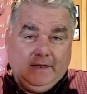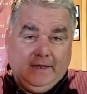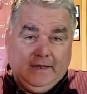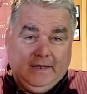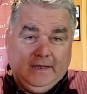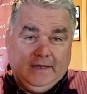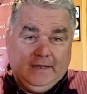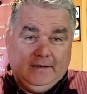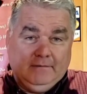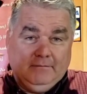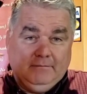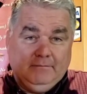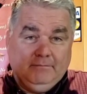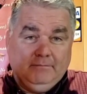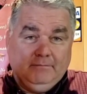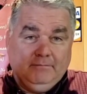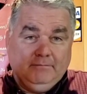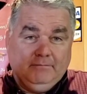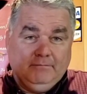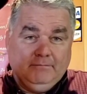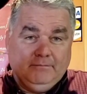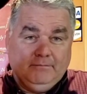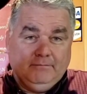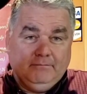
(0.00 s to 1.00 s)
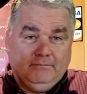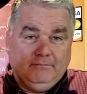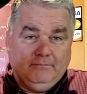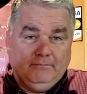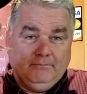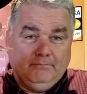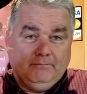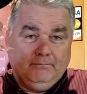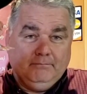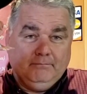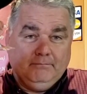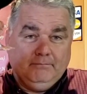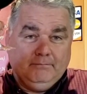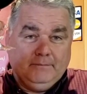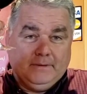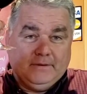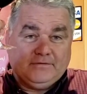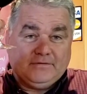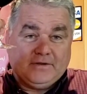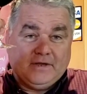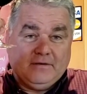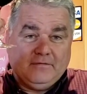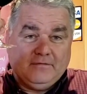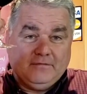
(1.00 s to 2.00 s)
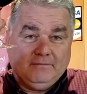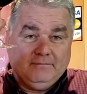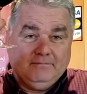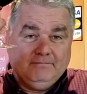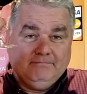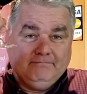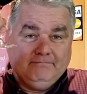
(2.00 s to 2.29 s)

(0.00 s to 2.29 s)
and be safe.